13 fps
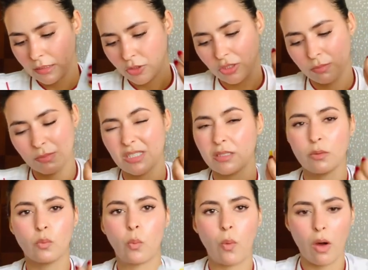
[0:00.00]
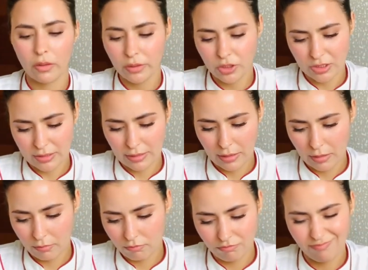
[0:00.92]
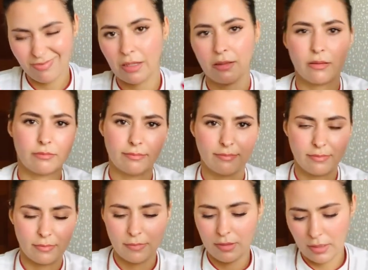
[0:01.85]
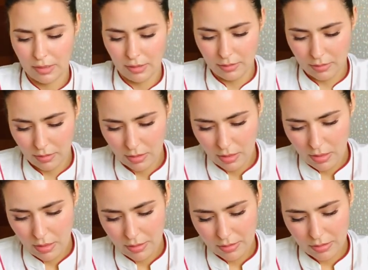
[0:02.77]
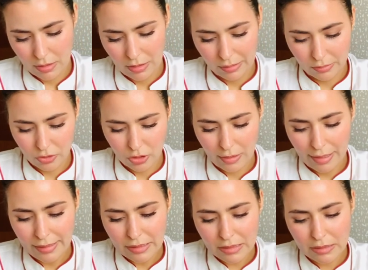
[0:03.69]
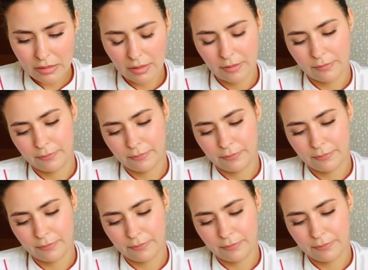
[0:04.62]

I just mix it with water, just like I need electrolytes.